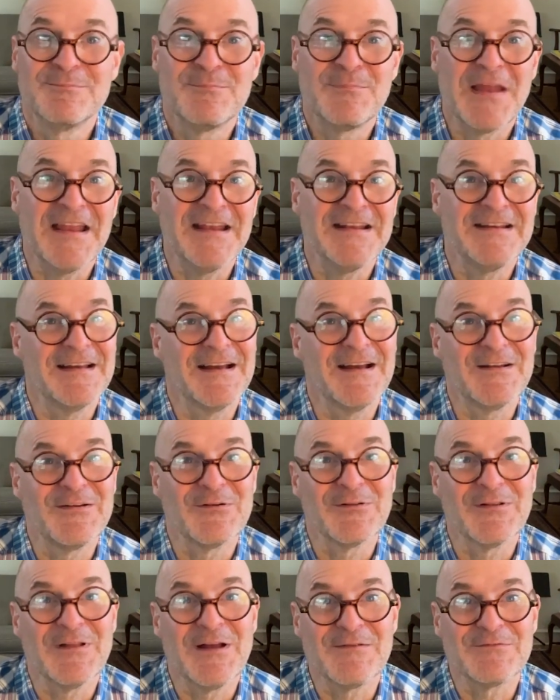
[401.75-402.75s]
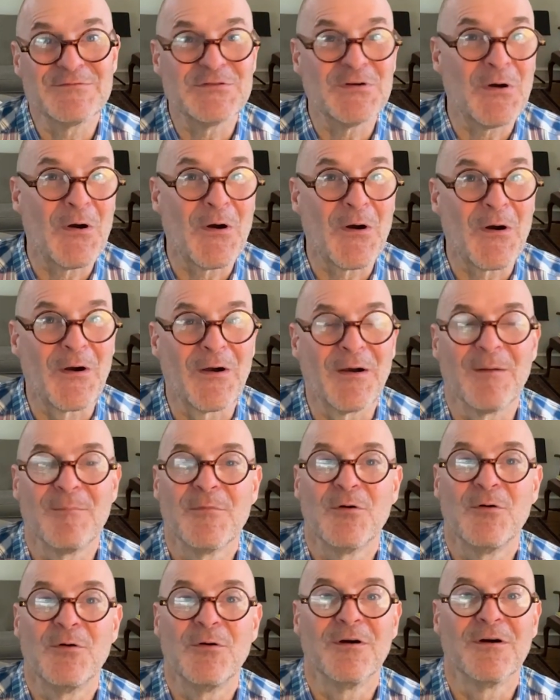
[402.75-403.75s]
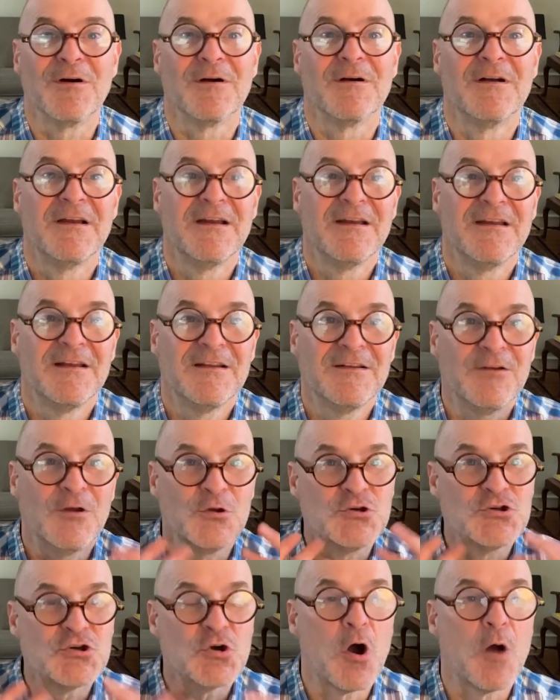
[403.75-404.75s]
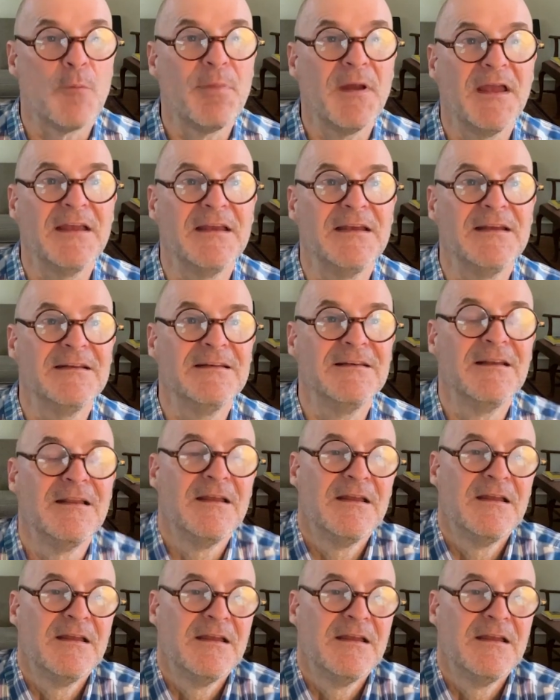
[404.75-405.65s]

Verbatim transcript: pain down your left arm or no jaw pain.